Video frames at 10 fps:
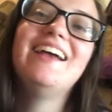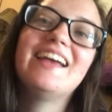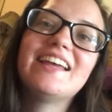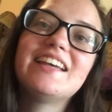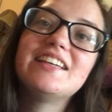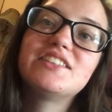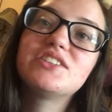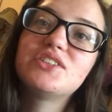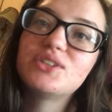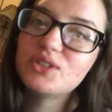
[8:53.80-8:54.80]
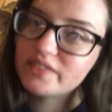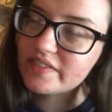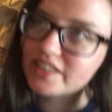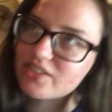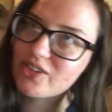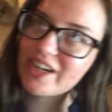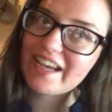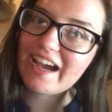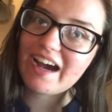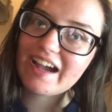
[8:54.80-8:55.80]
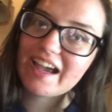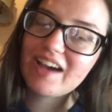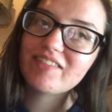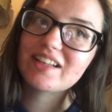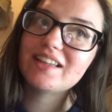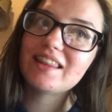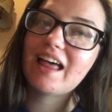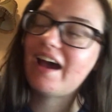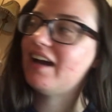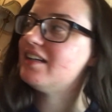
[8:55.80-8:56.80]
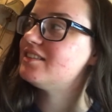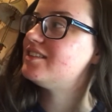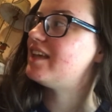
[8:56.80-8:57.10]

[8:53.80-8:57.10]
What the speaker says: it is 2:53. I have class